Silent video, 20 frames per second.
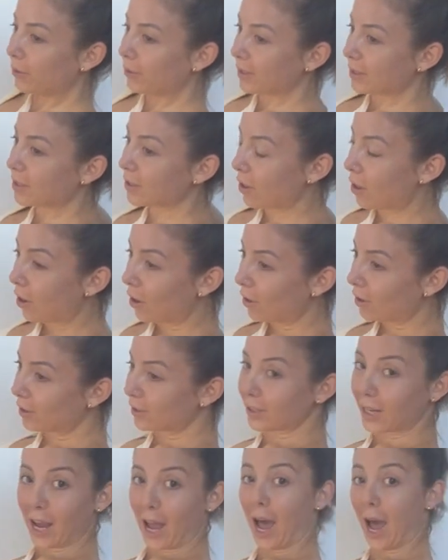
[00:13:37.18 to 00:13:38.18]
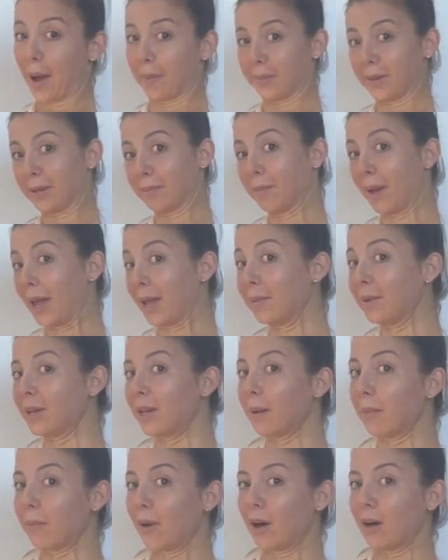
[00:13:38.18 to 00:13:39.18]
what's called a happy
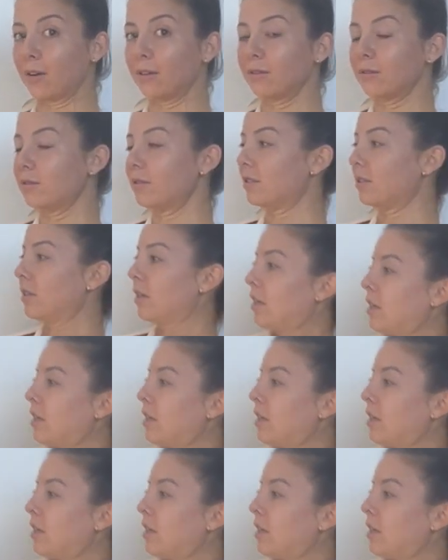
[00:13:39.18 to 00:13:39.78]
baby pose.